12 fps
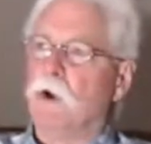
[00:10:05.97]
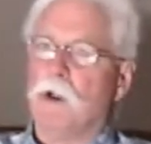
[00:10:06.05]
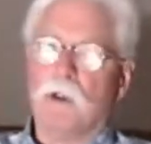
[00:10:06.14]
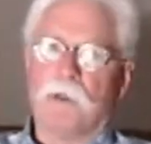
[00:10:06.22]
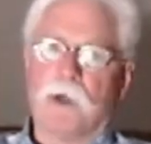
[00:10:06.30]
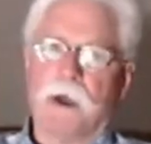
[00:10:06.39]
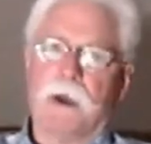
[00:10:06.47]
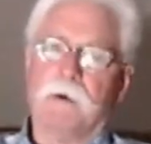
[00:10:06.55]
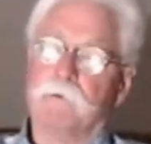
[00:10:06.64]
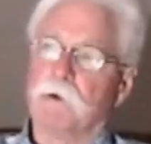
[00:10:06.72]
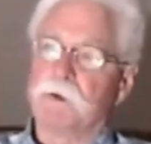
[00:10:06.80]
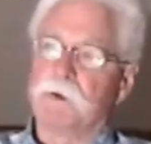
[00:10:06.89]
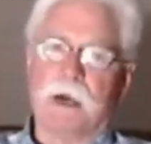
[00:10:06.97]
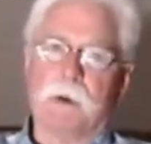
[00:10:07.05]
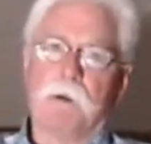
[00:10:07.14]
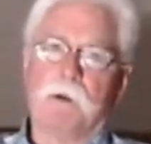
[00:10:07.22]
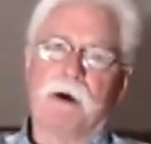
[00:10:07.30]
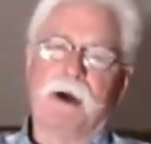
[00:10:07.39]
the Althing, for
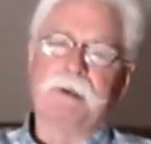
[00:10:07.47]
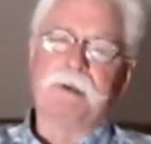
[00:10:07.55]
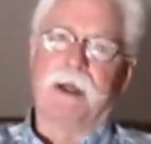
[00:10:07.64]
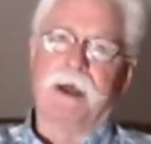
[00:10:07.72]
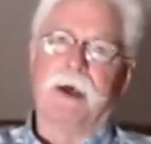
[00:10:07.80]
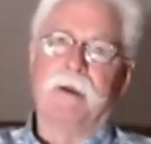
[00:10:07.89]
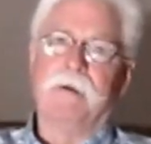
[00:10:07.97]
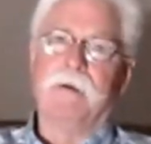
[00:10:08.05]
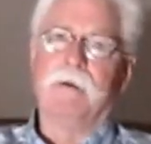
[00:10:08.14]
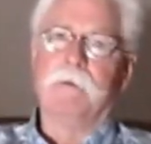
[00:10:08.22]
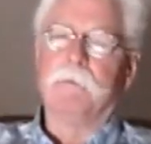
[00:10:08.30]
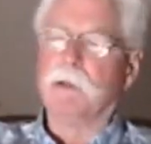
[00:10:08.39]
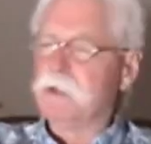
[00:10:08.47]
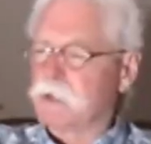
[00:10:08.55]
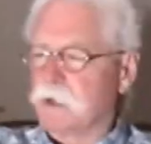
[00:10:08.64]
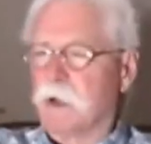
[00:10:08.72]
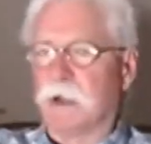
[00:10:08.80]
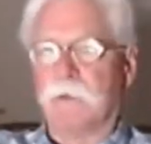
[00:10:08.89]
example, of Iceland,
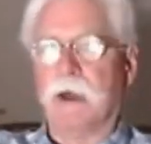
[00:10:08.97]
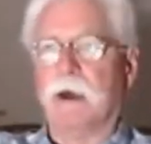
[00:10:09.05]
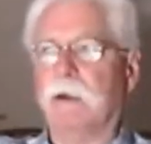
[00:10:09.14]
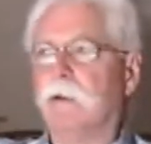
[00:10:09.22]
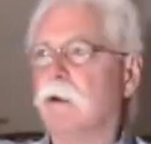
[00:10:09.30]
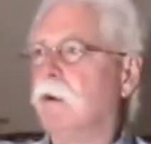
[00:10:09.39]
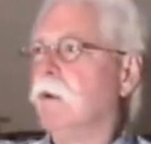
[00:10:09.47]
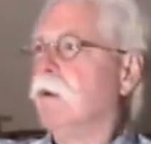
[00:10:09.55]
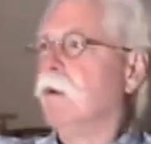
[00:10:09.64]
places like that,